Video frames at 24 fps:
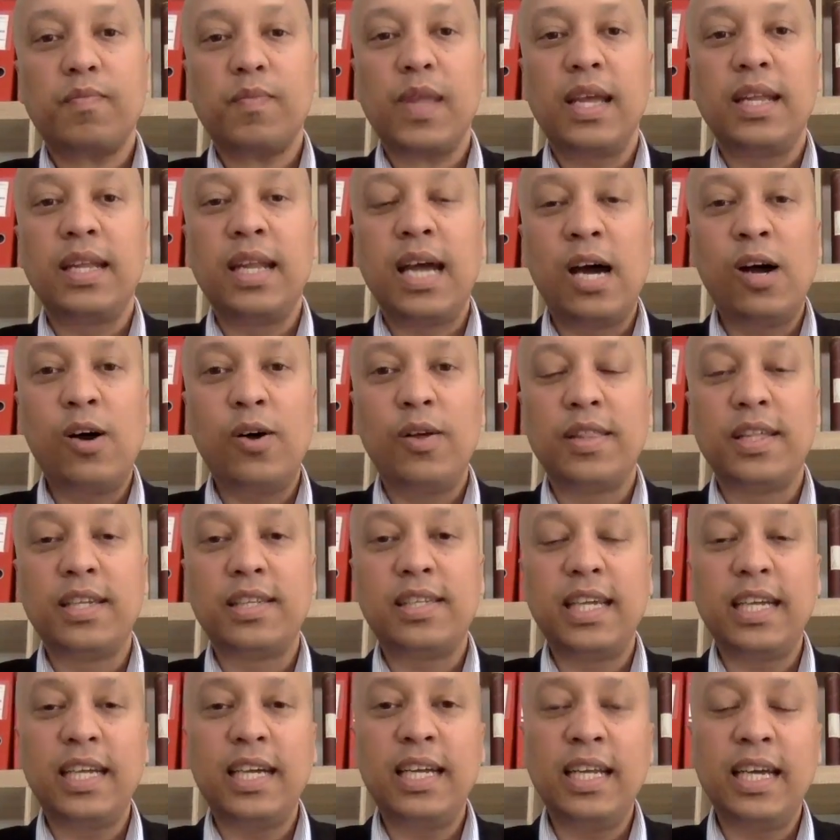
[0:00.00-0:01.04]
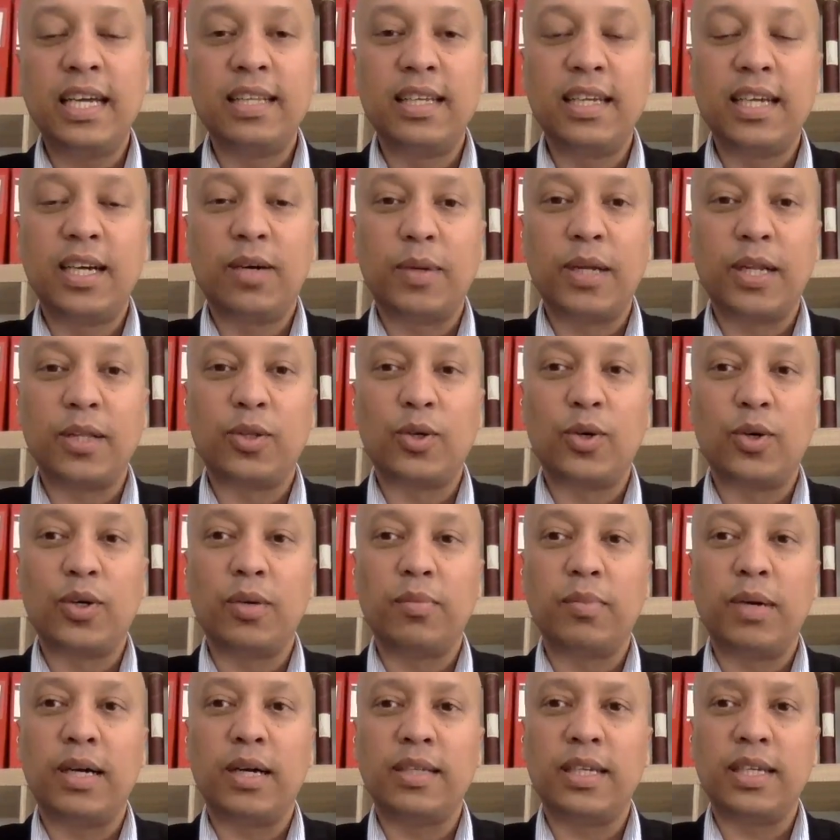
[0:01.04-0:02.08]
Now, the second idea I want to talk
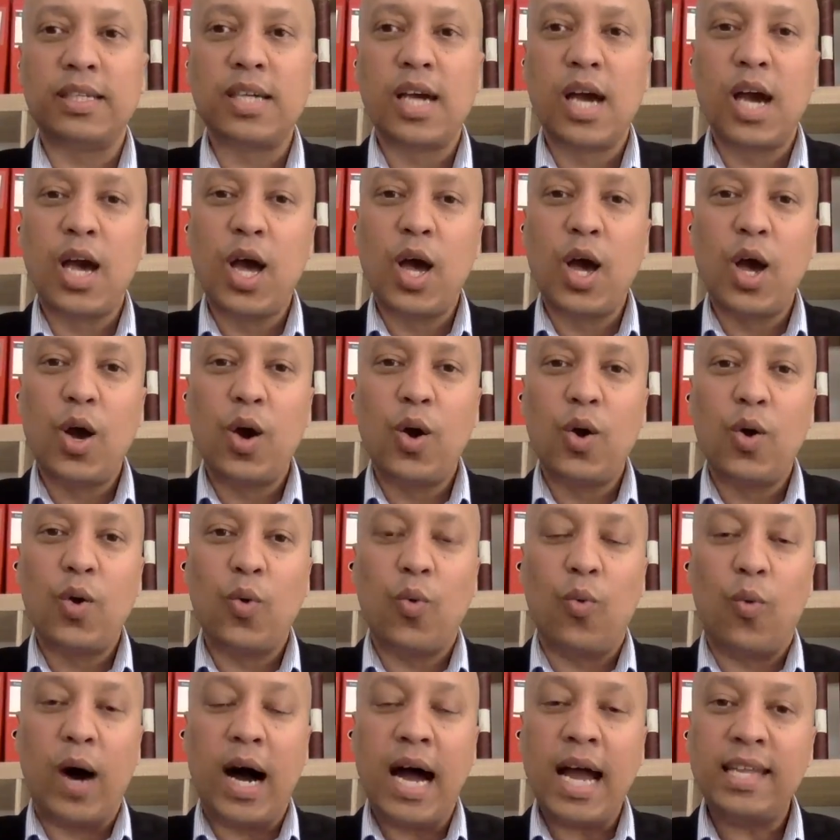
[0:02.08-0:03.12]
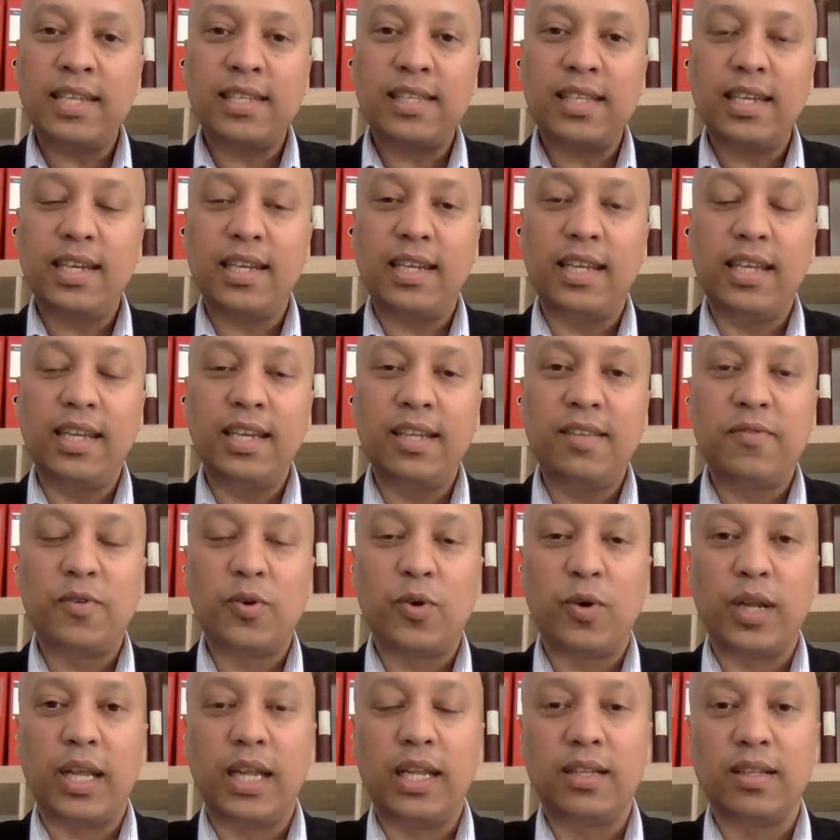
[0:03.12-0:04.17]
about is why is there a need
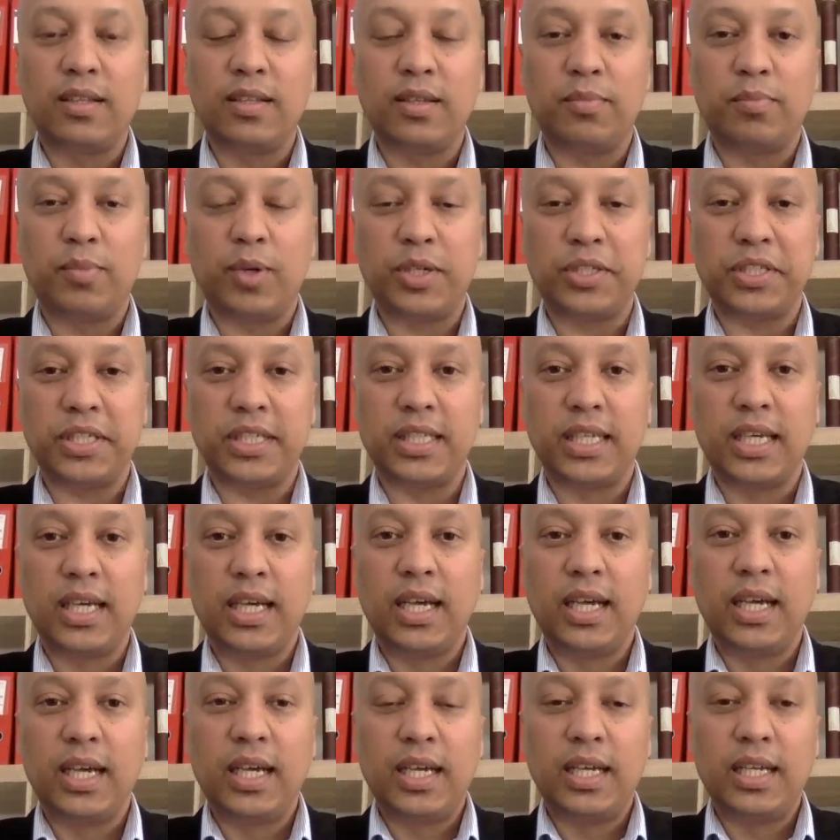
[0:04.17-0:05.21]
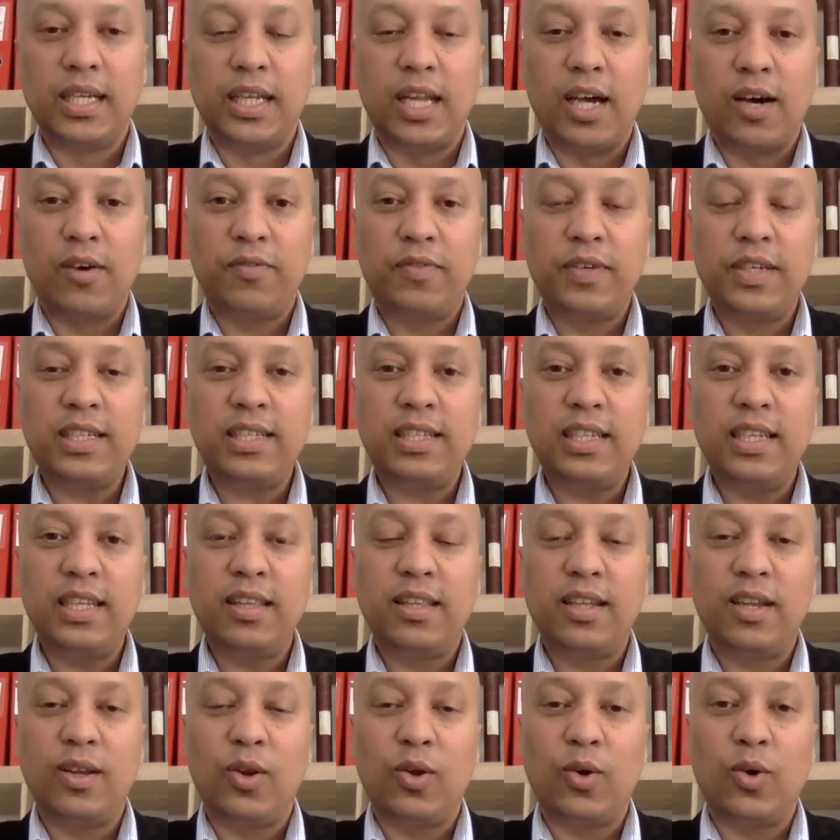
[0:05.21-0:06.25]
for a rental deposit? Now, firstly,
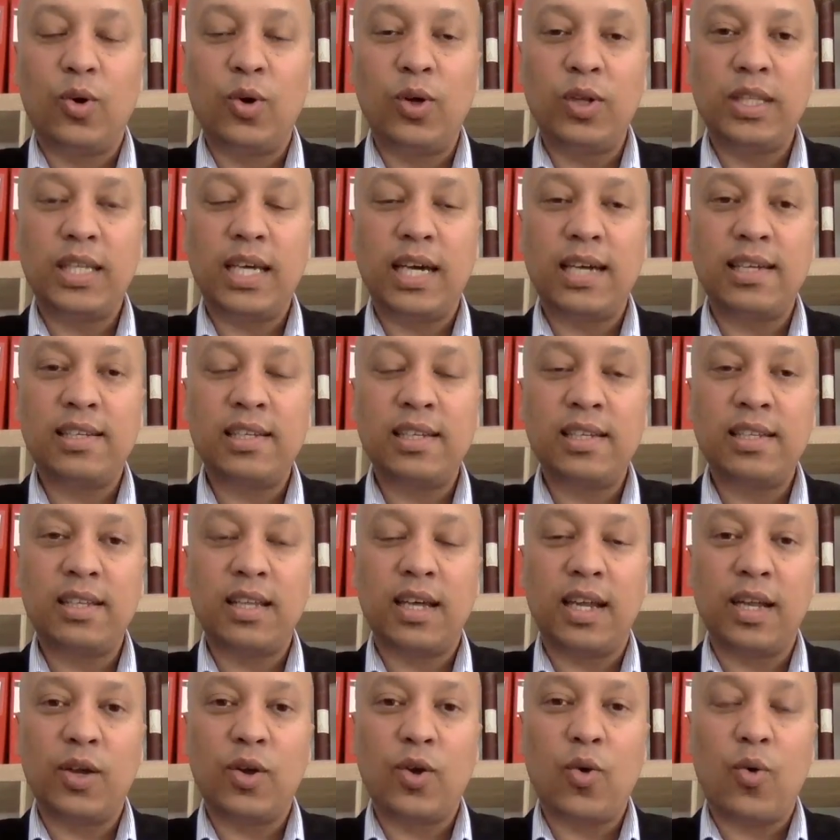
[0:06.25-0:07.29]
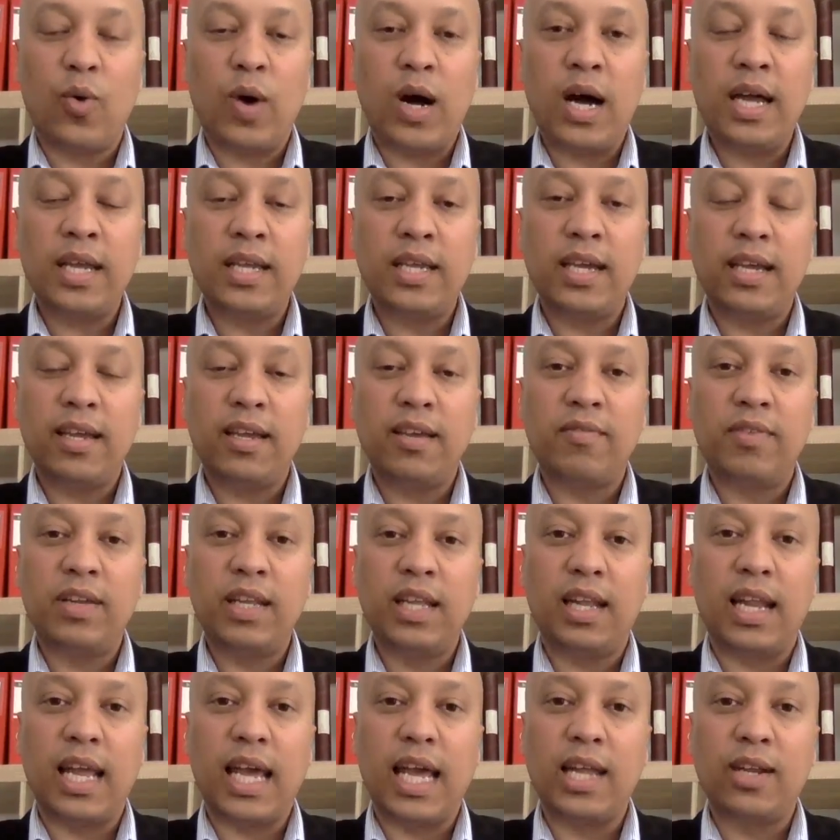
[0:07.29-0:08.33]
the law doesn't require
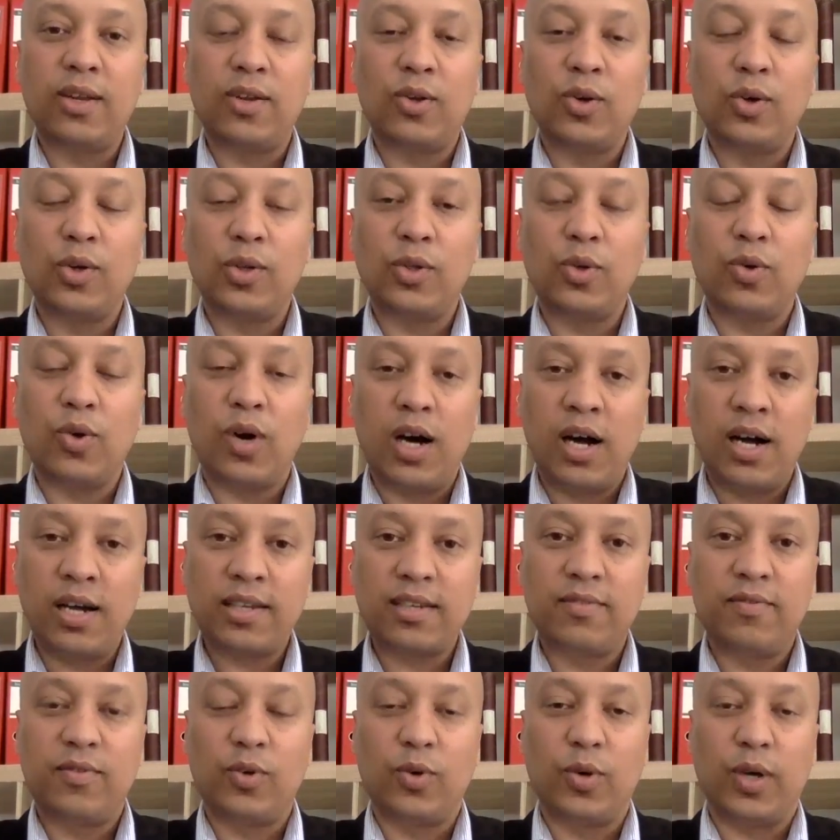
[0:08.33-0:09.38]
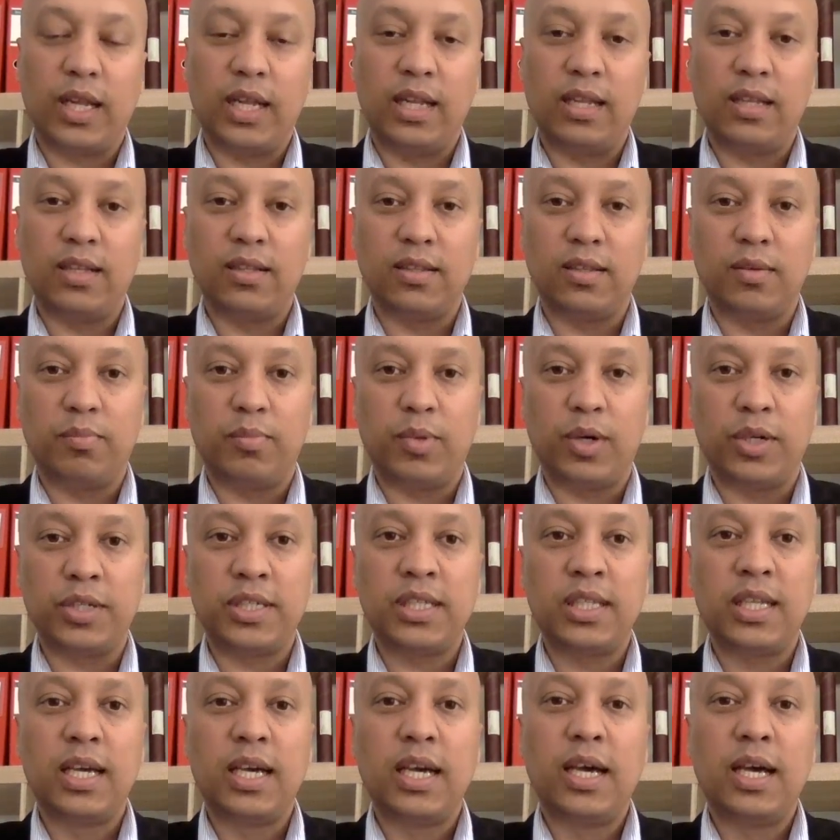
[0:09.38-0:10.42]
every landlord to ask for a rental
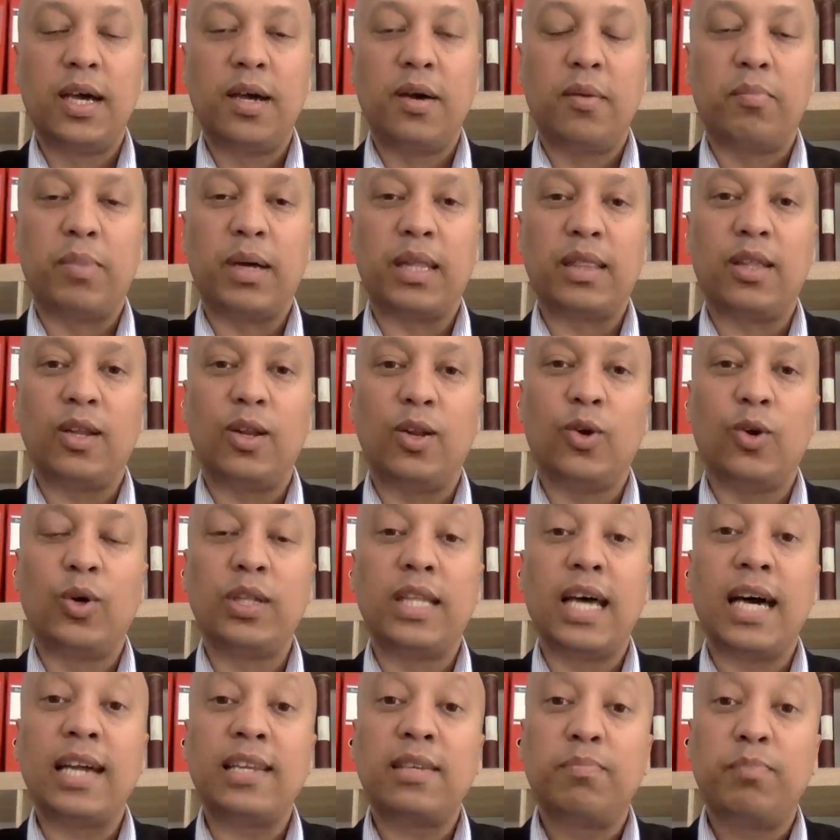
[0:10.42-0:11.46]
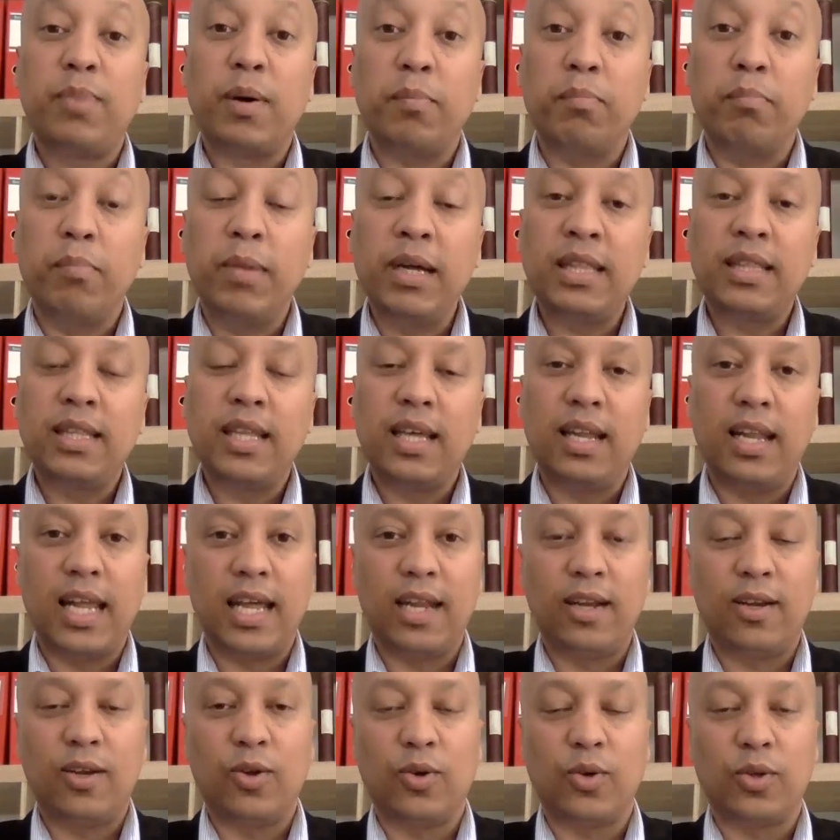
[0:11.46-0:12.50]
deposit, but the law does permit a
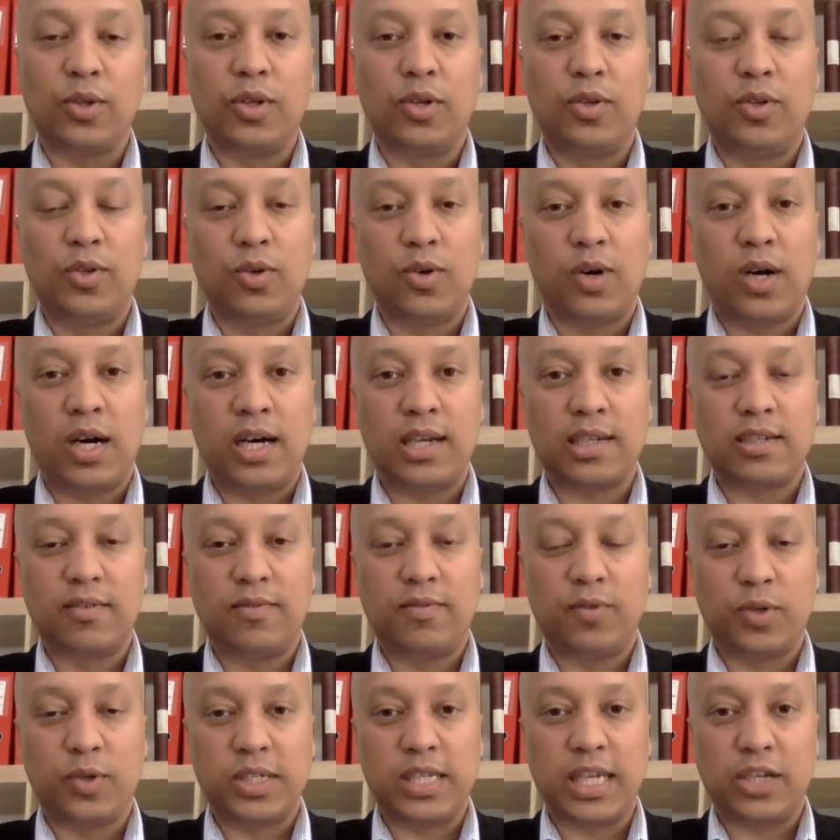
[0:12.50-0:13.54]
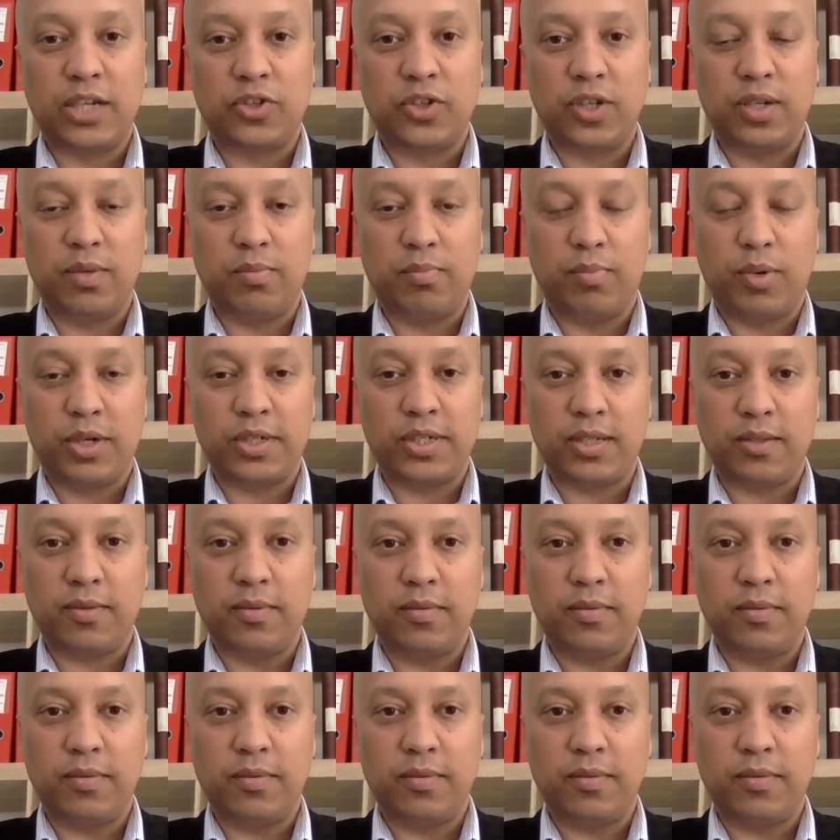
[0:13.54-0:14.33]
landlord to ask for such a deposit.